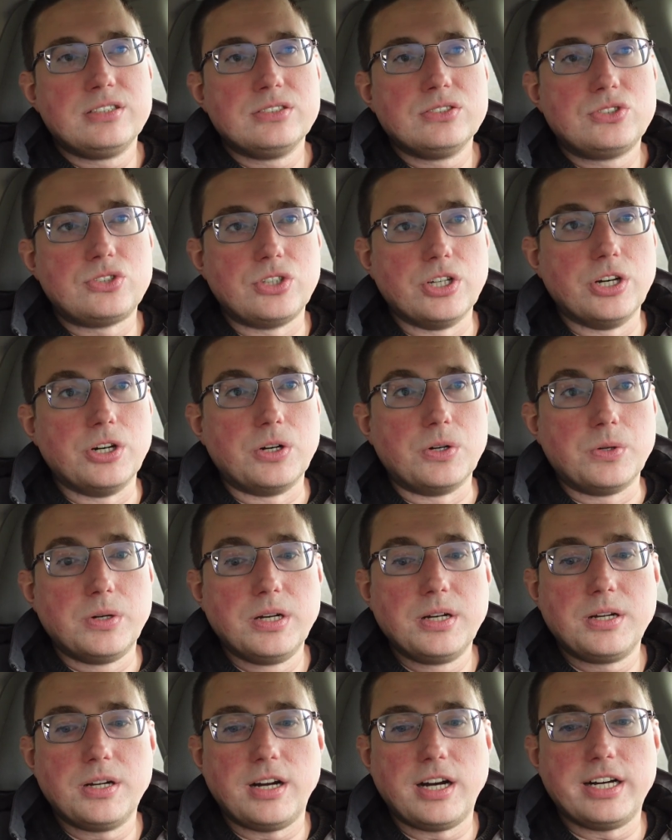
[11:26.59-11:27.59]
So,
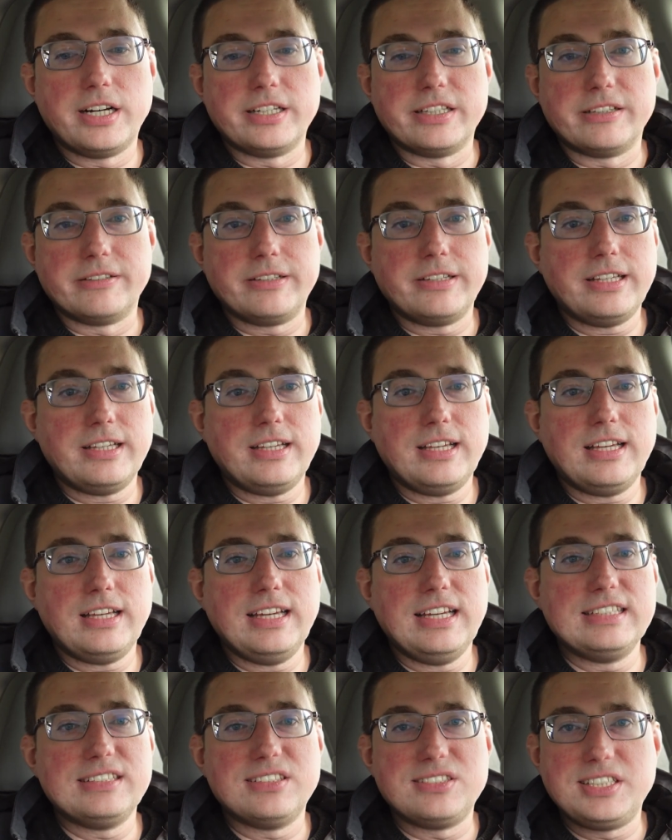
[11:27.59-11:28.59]

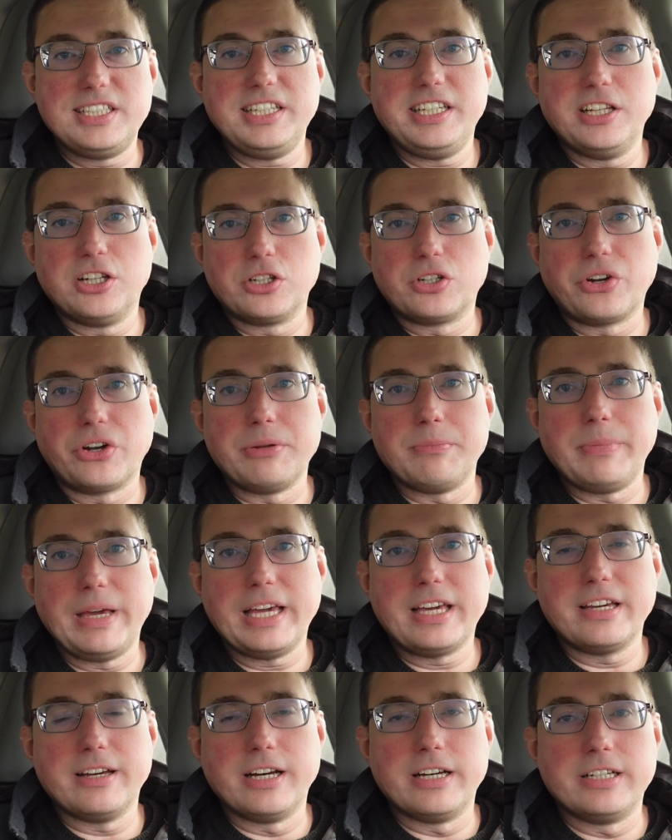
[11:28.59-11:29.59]
is the CDL going to
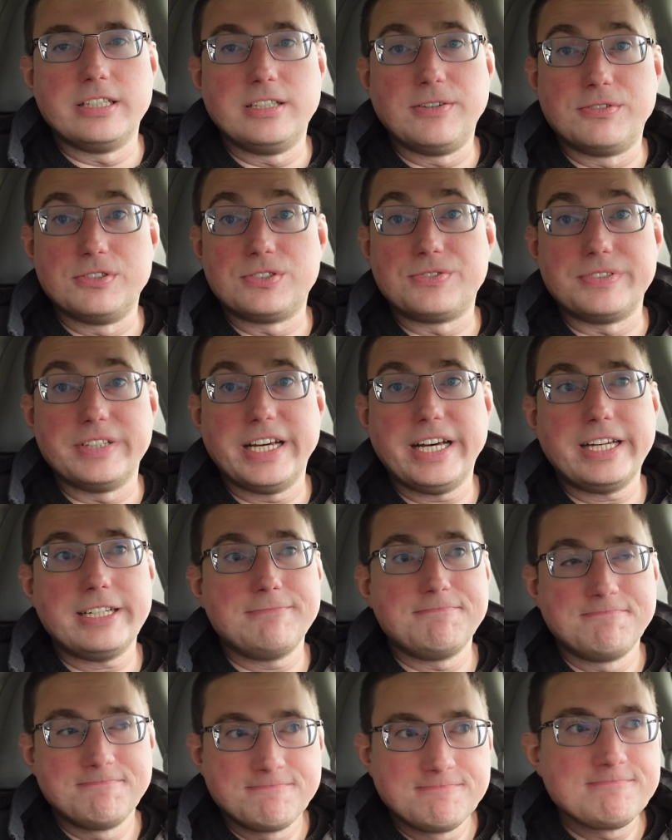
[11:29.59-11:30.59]
make a difference for that?
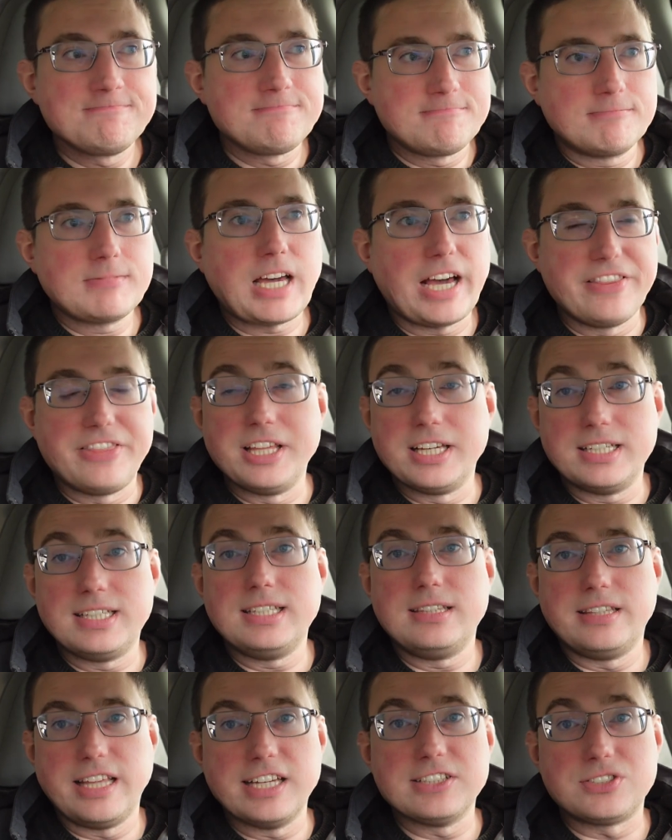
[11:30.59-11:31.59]
I
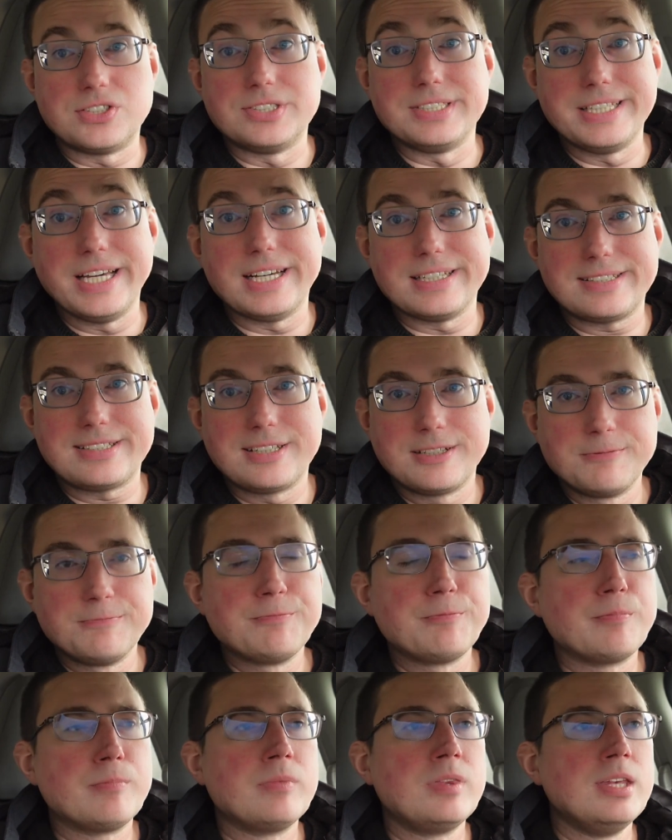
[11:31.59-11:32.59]
think the answer is yes.
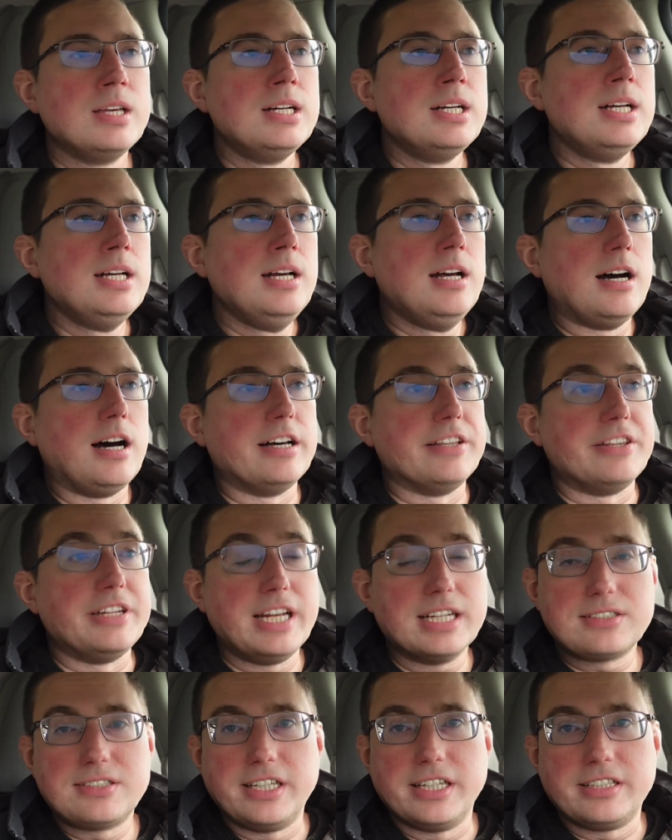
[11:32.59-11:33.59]
The
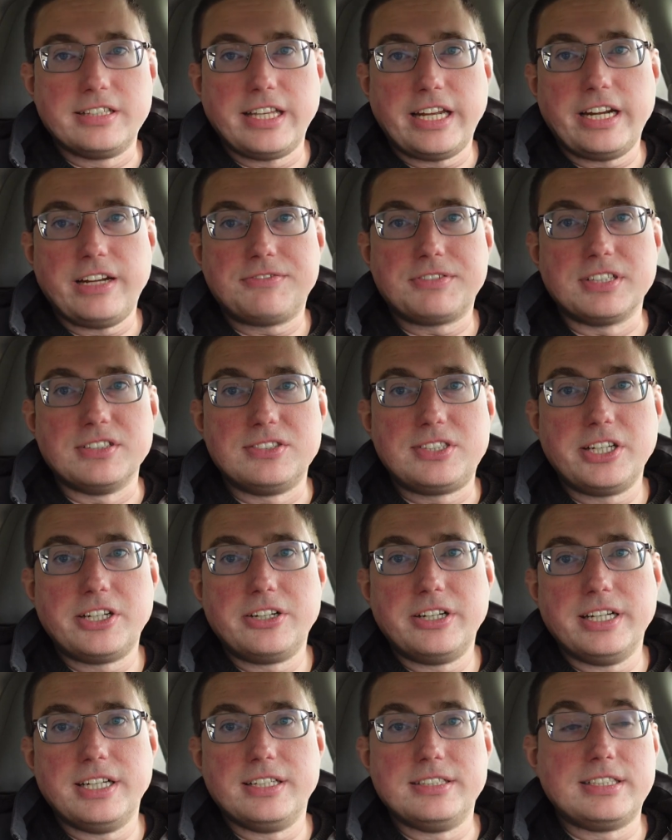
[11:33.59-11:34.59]
next thing that I have to
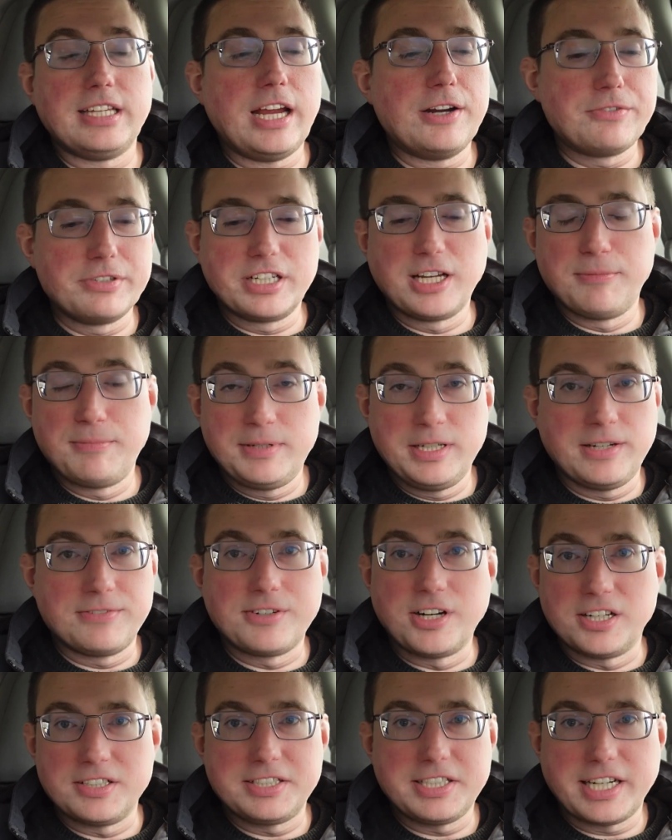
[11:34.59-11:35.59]
consider is every company I've
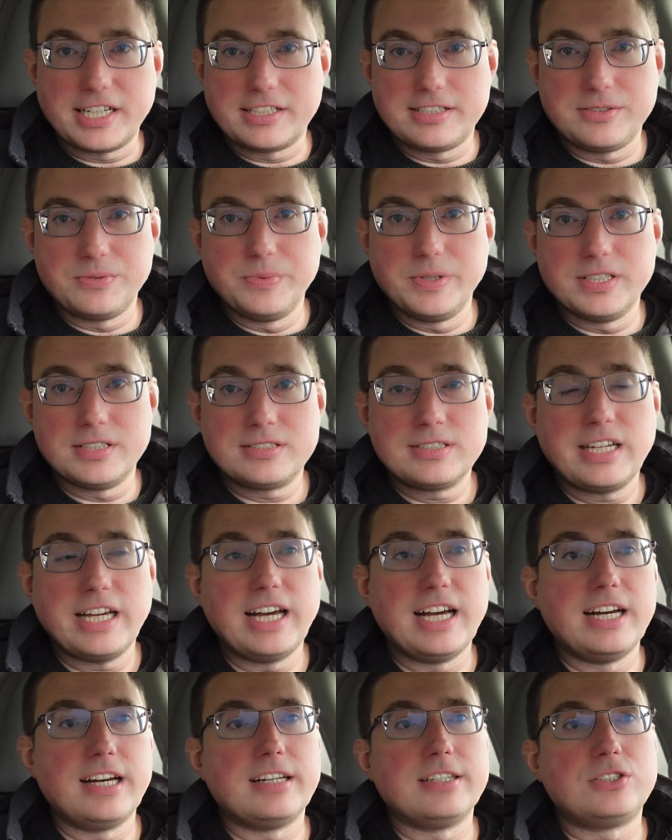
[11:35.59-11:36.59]
contacted with
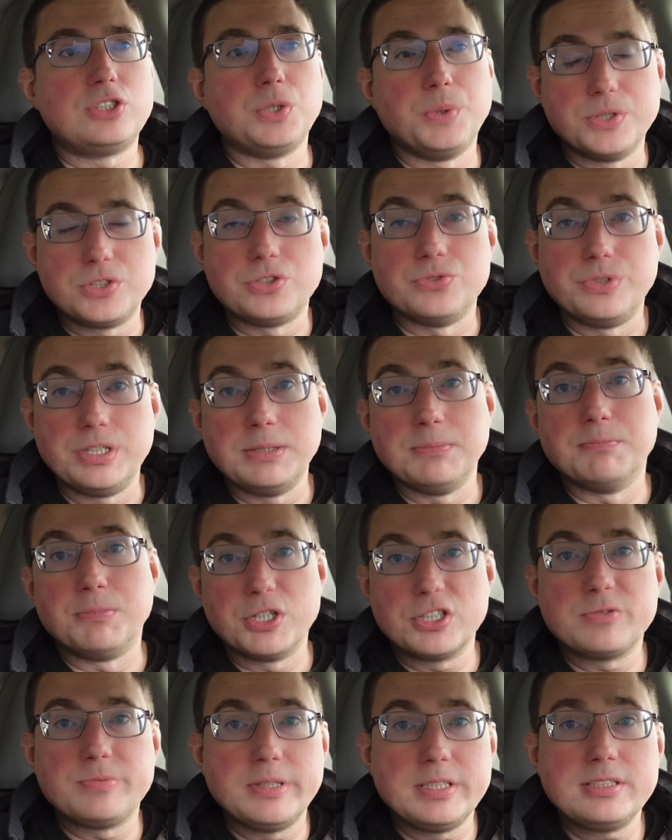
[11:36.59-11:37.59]
has tuition
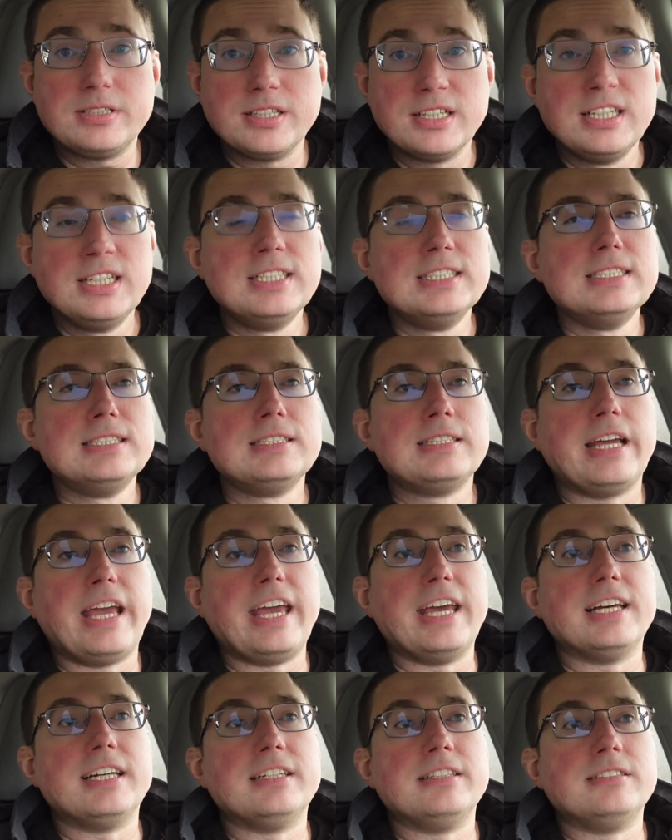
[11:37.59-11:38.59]
reimbursement,
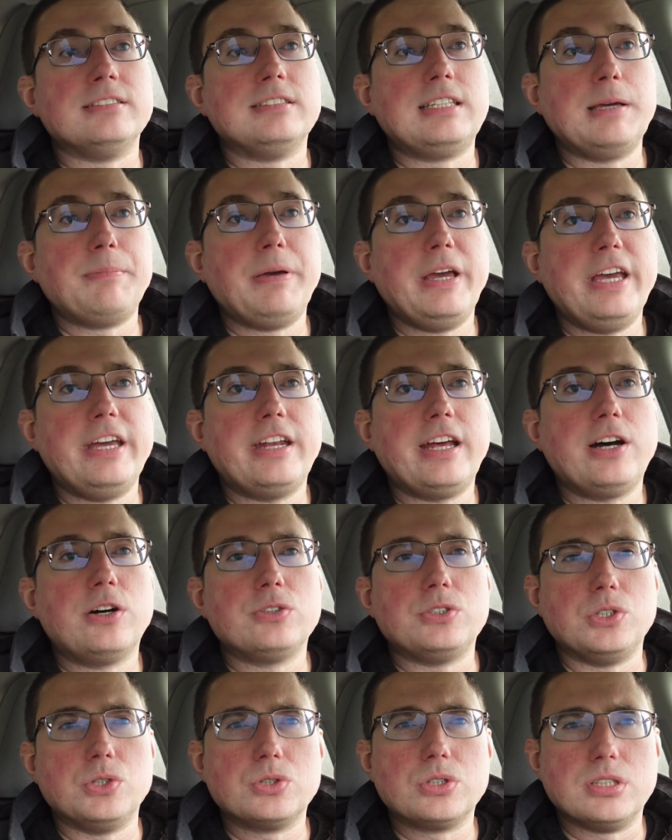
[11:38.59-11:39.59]
and they pay it
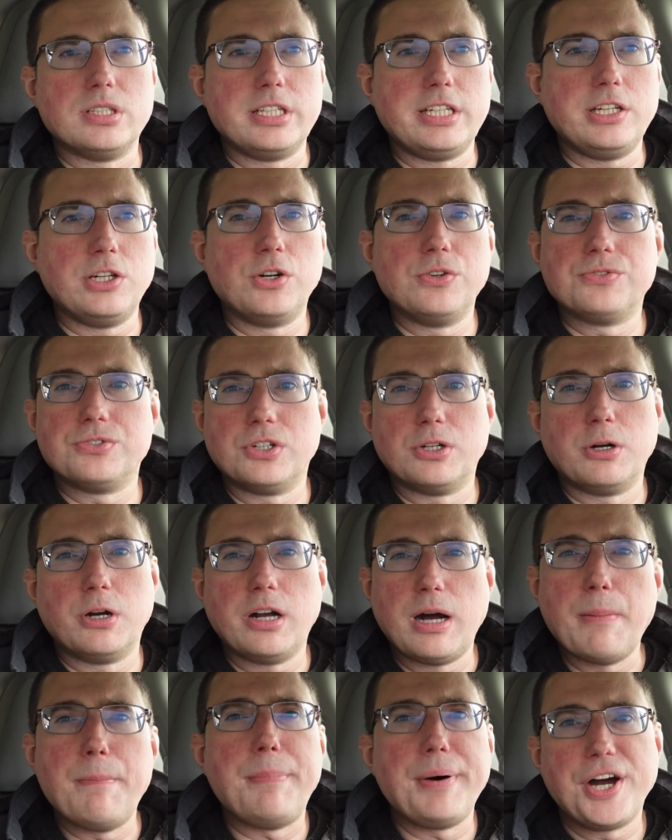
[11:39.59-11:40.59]
out usually over
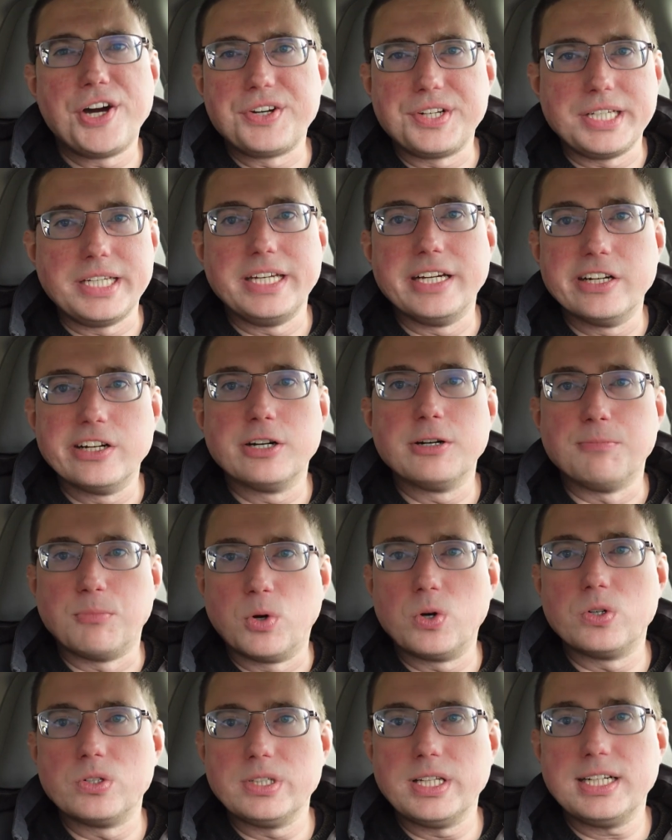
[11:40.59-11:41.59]
about a year,
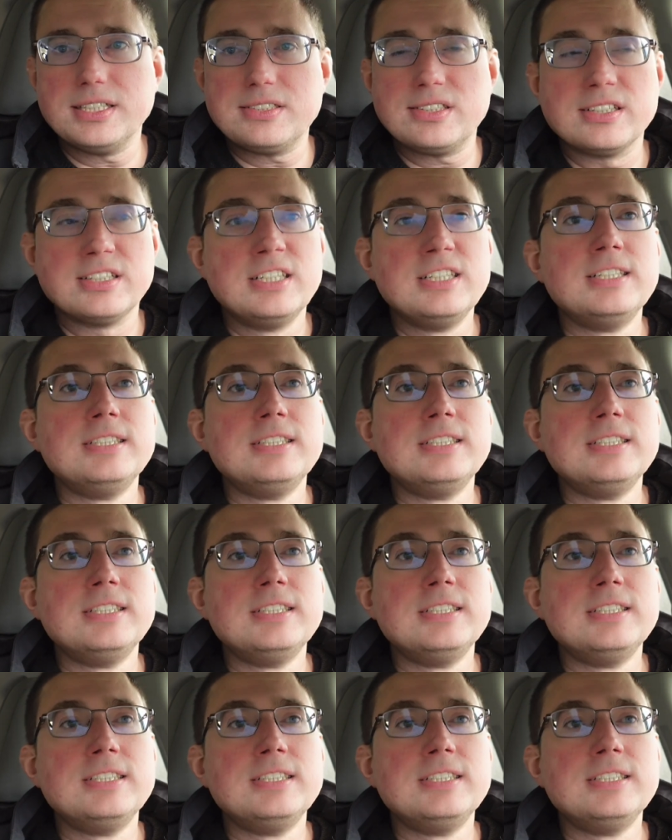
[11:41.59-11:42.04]
more or less,